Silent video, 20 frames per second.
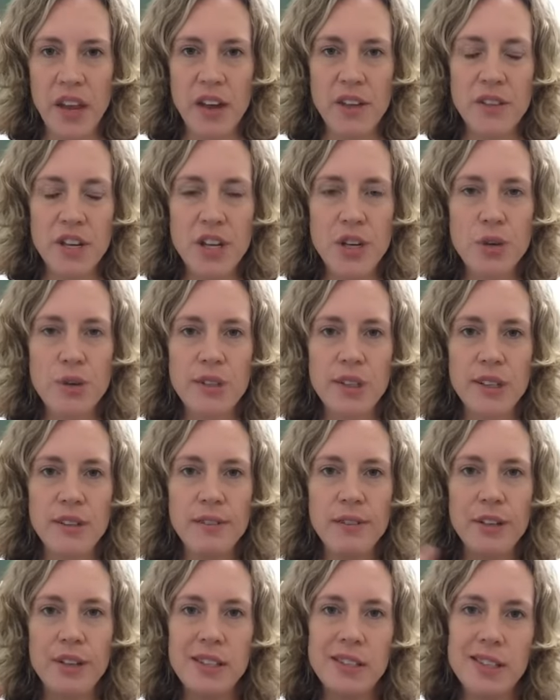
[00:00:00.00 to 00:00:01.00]
They're usually
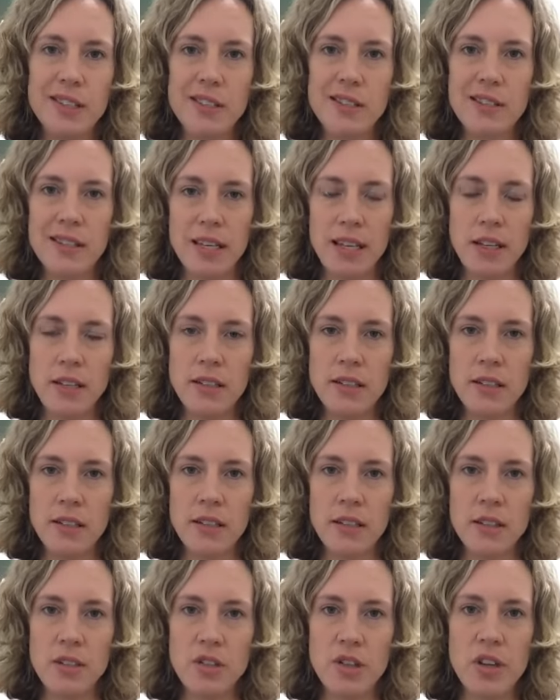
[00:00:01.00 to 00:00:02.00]
very succinct.
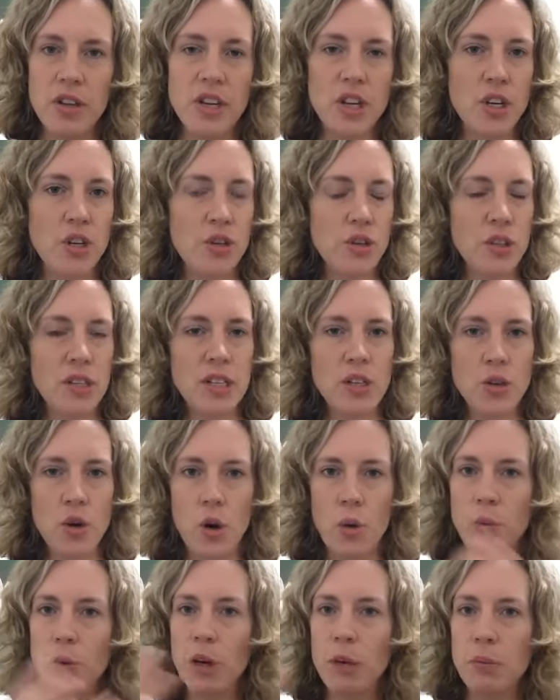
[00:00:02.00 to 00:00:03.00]
So they're usually
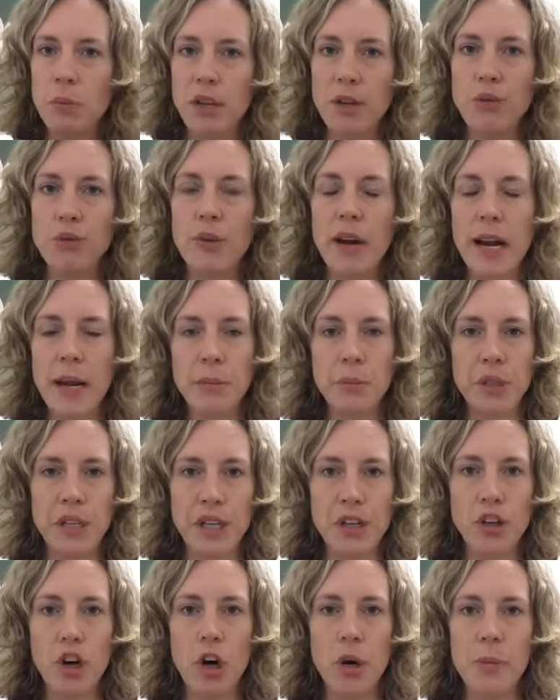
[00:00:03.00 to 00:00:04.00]
not one big rambling
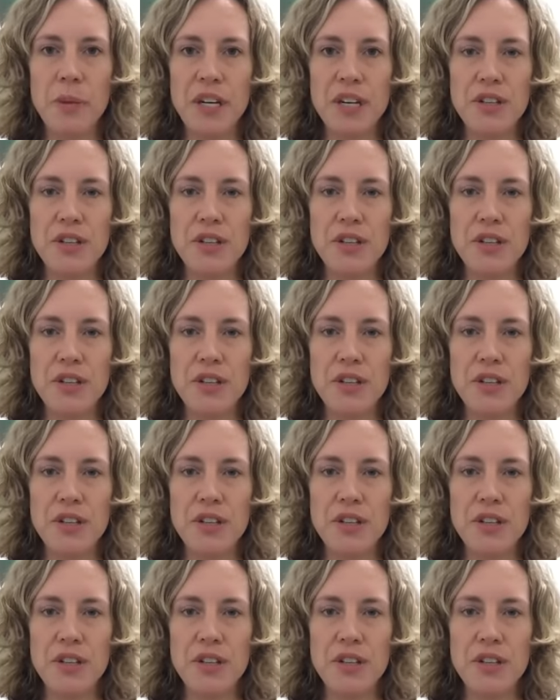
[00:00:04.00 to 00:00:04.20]
comment.